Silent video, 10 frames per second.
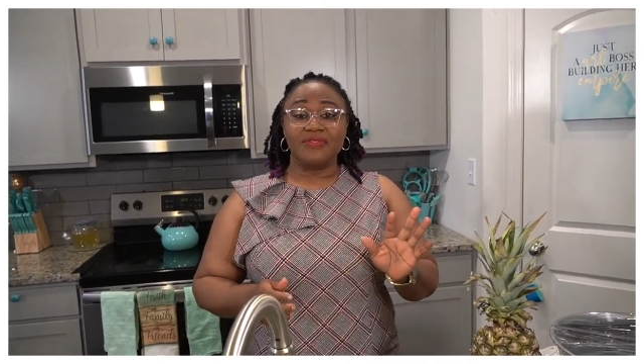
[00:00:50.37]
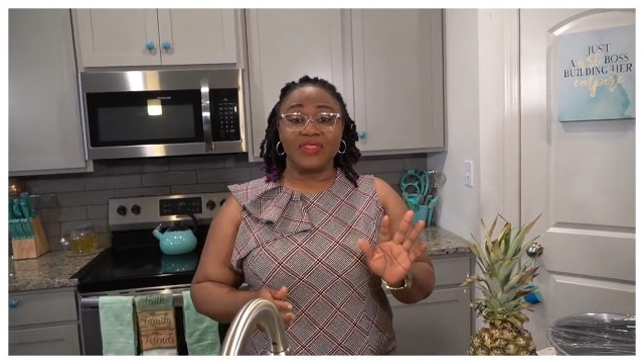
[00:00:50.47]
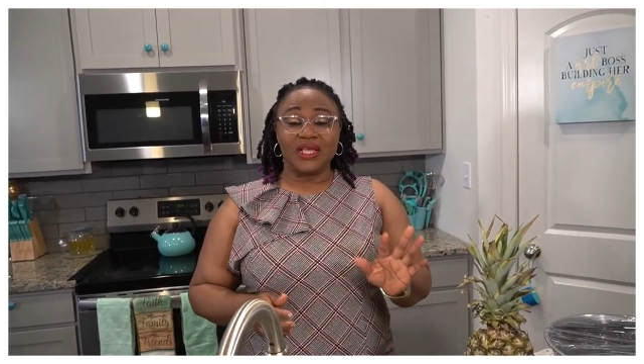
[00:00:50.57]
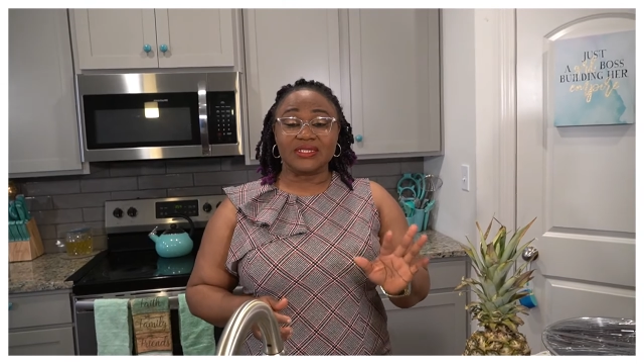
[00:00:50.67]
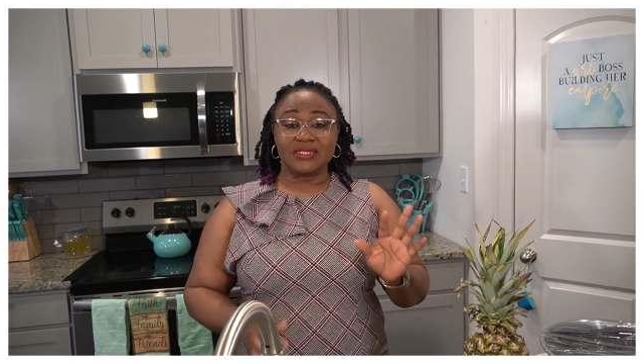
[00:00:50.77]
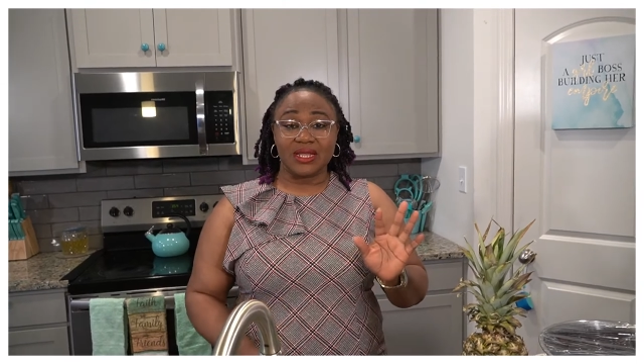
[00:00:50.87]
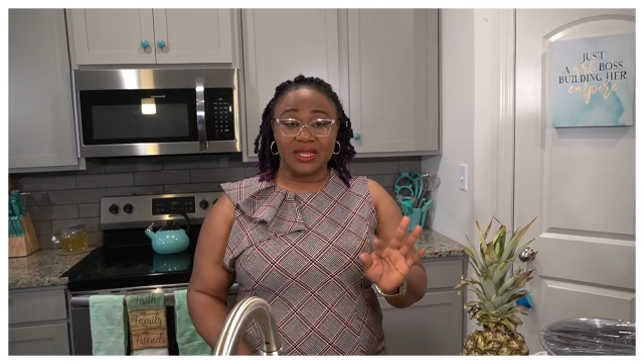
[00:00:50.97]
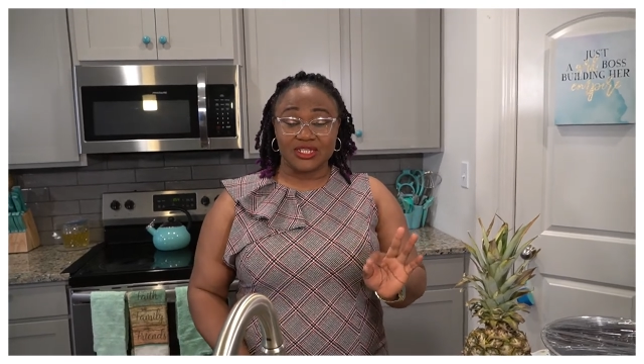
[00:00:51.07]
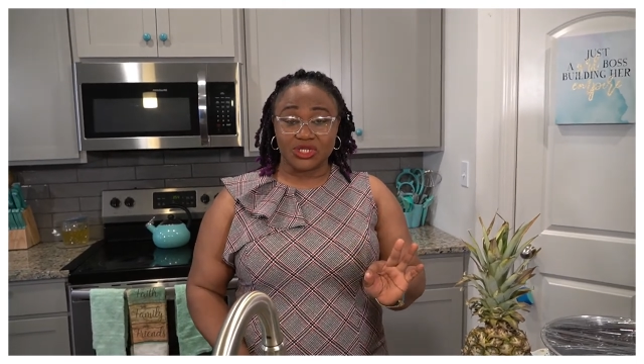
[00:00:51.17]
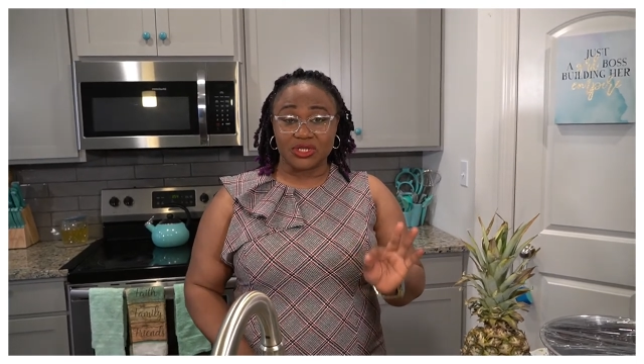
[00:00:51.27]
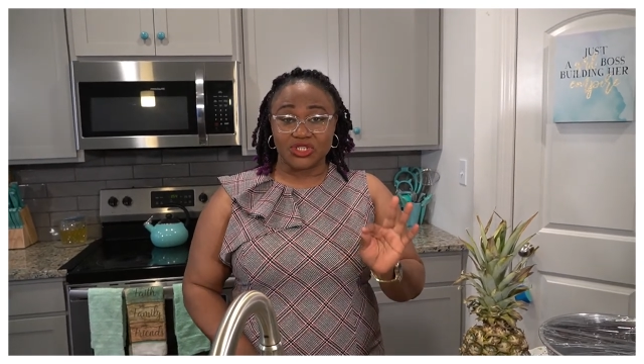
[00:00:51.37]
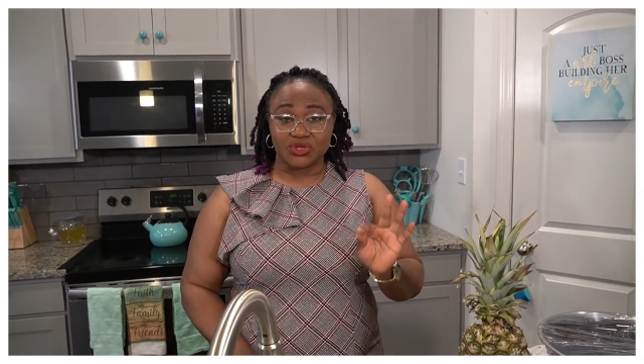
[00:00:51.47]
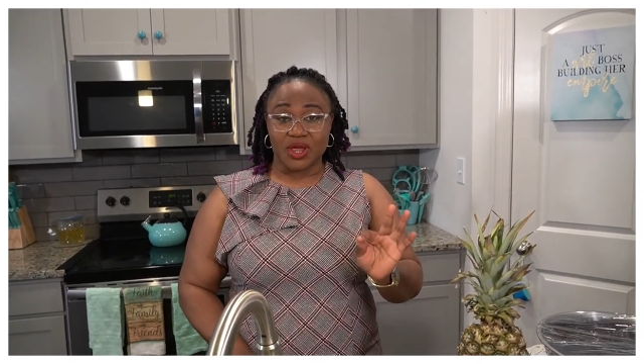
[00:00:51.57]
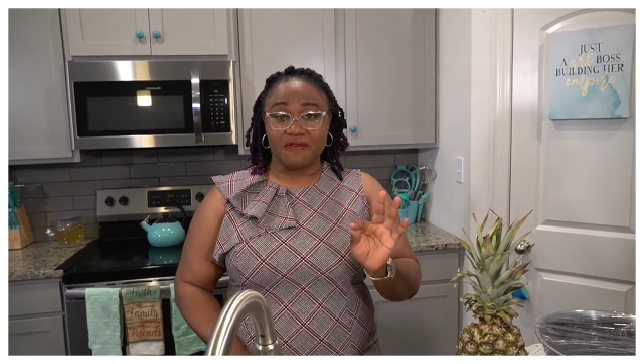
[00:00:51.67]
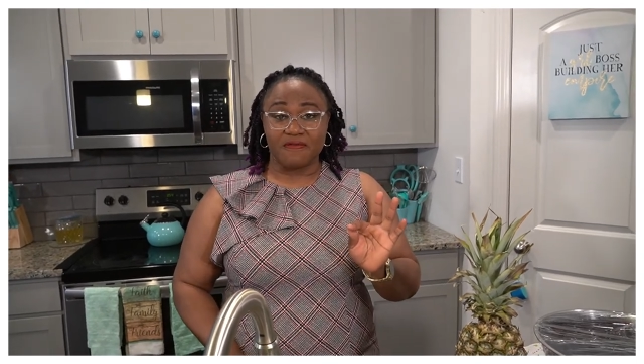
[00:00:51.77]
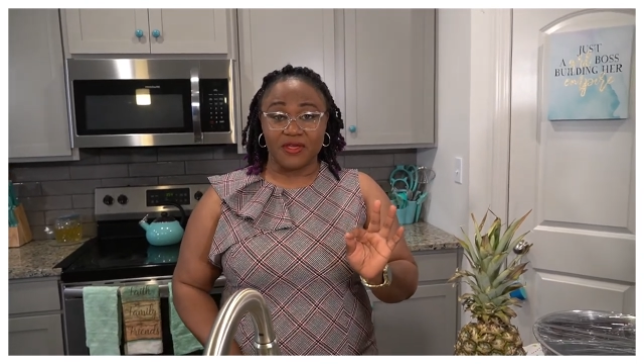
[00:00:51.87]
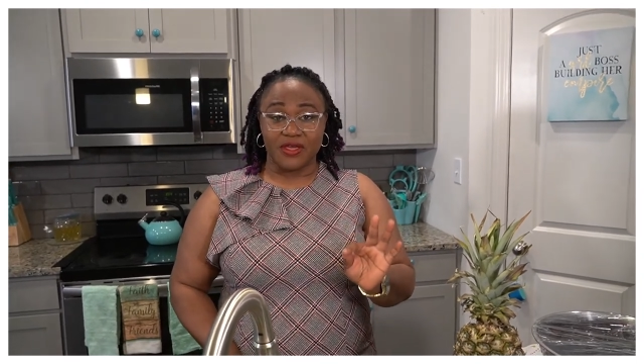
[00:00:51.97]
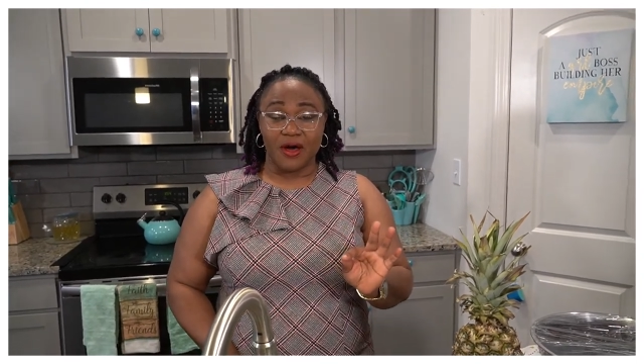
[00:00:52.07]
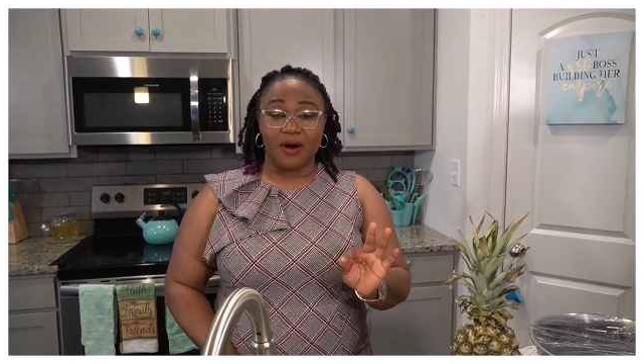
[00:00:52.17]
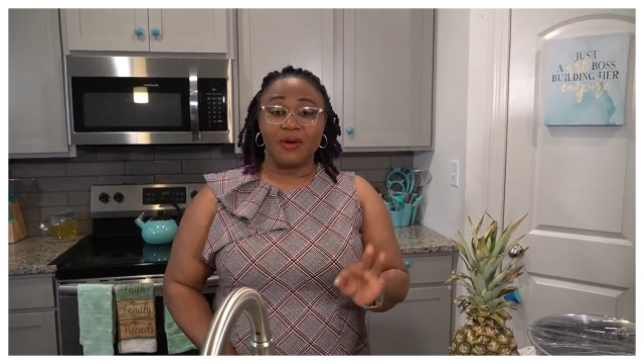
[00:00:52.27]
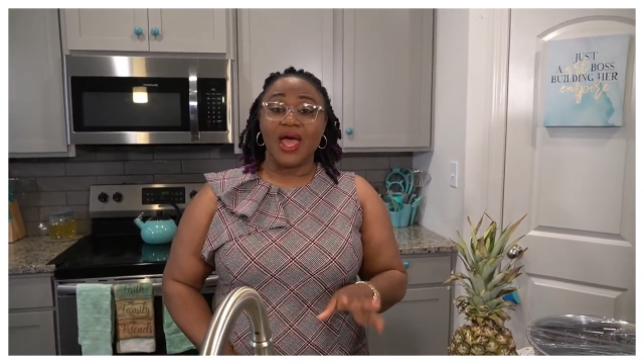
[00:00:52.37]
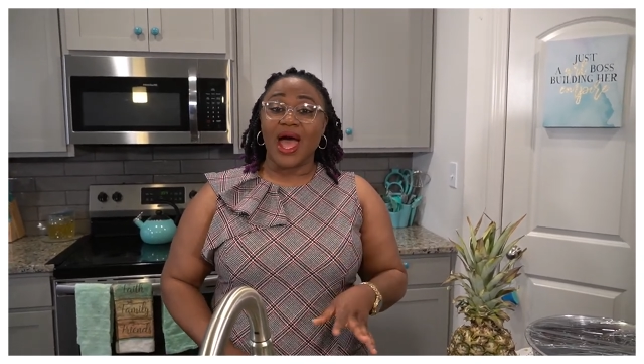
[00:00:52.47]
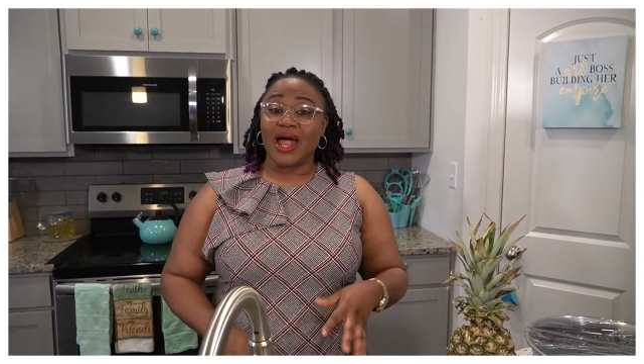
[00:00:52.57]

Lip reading: this delicious drink for y'all.